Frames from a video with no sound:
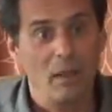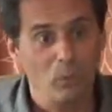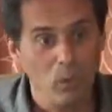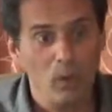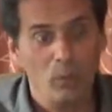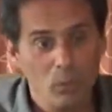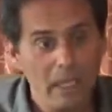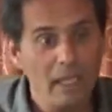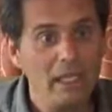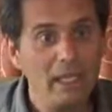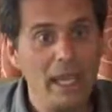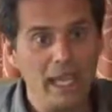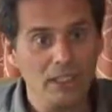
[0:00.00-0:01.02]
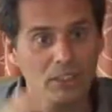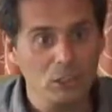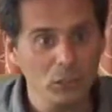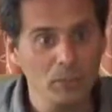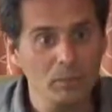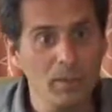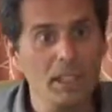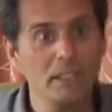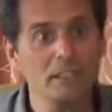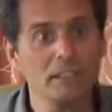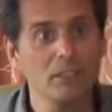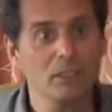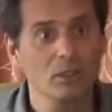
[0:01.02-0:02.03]
And what we as human
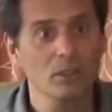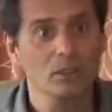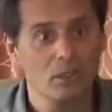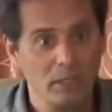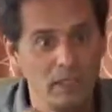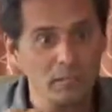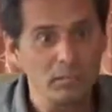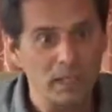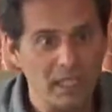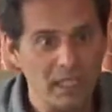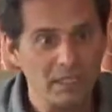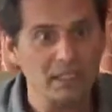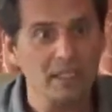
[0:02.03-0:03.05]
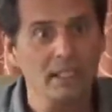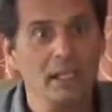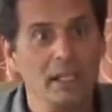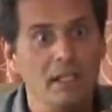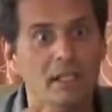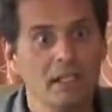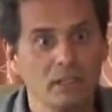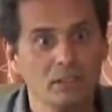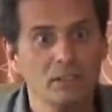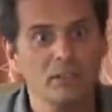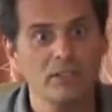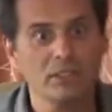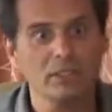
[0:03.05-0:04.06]
beings need to do is begin plussing these
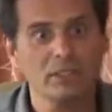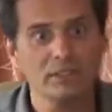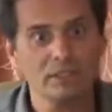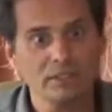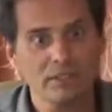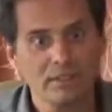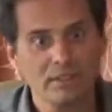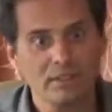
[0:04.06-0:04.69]
new visions